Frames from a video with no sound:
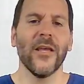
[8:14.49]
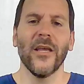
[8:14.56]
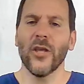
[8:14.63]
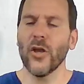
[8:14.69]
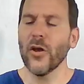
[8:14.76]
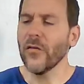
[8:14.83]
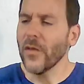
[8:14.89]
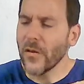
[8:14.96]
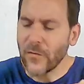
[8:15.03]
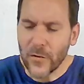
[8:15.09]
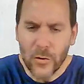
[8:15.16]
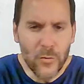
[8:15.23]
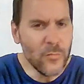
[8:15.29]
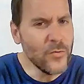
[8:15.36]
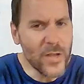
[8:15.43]
If you
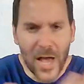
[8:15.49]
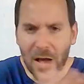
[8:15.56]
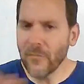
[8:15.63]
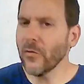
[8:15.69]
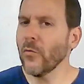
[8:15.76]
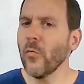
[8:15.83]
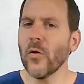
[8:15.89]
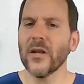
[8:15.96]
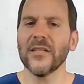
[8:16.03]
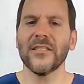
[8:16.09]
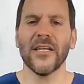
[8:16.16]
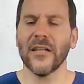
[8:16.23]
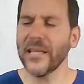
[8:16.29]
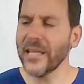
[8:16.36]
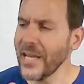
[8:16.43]
never want to
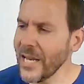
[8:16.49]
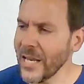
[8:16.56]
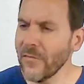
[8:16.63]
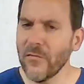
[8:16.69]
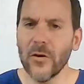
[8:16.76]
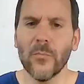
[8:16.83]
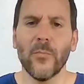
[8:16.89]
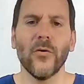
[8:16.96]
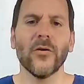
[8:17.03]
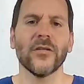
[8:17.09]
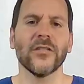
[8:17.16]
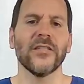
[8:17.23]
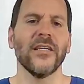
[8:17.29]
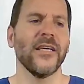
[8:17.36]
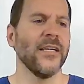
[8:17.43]
sell any of your
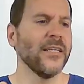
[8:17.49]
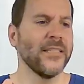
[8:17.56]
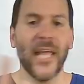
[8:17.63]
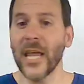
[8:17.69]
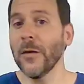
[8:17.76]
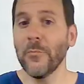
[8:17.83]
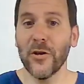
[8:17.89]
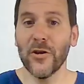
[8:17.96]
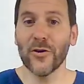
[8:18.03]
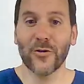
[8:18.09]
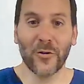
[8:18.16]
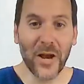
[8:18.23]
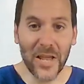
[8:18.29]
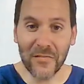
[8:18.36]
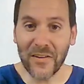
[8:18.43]
books, take them to your
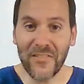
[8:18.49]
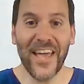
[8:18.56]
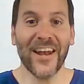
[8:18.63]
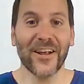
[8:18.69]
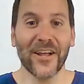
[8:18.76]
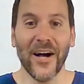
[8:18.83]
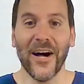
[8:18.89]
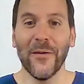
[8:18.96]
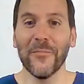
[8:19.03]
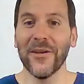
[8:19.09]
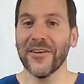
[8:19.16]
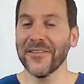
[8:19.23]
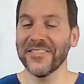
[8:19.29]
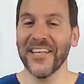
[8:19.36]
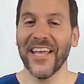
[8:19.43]
grave. I've had a
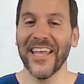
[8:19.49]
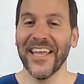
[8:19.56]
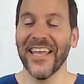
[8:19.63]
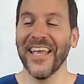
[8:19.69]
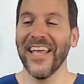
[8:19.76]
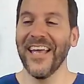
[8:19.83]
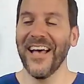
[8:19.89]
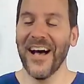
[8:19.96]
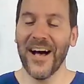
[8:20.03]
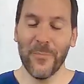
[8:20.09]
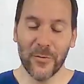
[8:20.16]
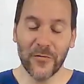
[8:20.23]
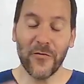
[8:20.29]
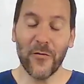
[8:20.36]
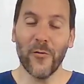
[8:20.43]
commenter say
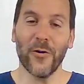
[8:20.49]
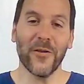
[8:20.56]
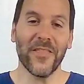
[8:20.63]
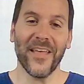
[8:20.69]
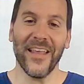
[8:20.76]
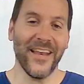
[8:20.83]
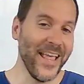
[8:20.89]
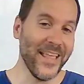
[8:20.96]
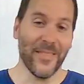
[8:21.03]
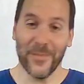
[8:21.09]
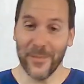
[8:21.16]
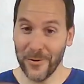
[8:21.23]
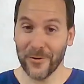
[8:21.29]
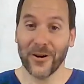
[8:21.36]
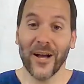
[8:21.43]
before that, hey,
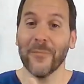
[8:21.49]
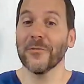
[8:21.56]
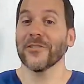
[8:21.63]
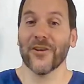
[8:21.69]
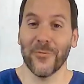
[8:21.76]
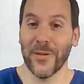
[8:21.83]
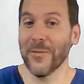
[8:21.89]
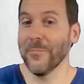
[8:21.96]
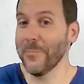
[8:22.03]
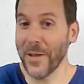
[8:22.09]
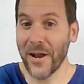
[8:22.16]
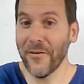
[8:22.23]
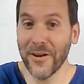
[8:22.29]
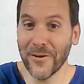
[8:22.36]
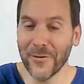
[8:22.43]
their comics are going to be
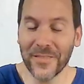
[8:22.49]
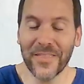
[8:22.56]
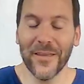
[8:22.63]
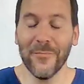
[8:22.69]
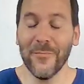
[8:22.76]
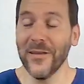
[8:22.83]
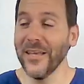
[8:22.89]
buried with them.